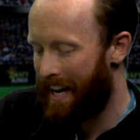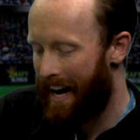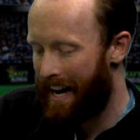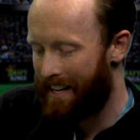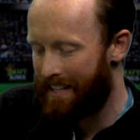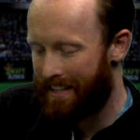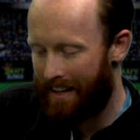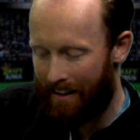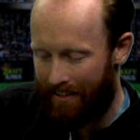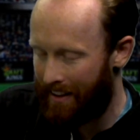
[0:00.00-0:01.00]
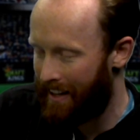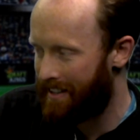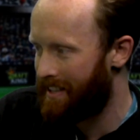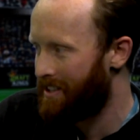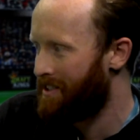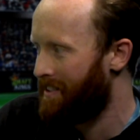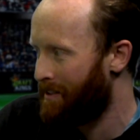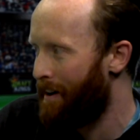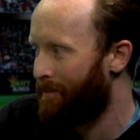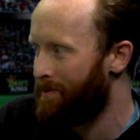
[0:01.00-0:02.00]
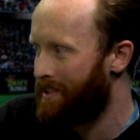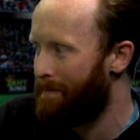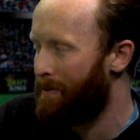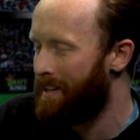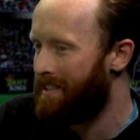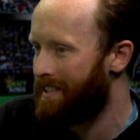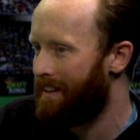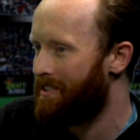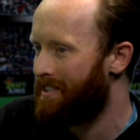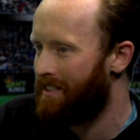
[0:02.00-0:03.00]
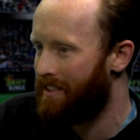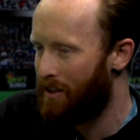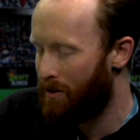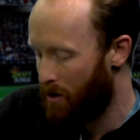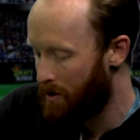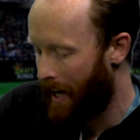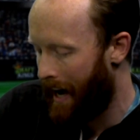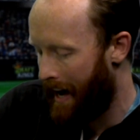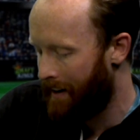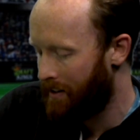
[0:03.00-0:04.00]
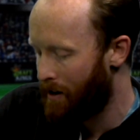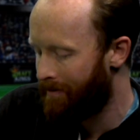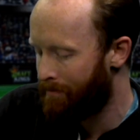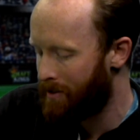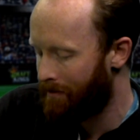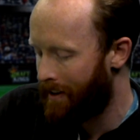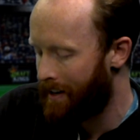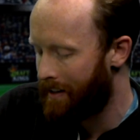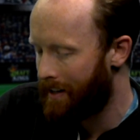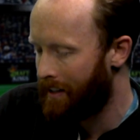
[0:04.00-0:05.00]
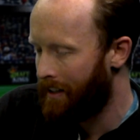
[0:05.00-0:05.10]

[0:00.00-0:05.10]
and I think there's such a threat from set pieces, Everton, that you could get a headed goal from a defender.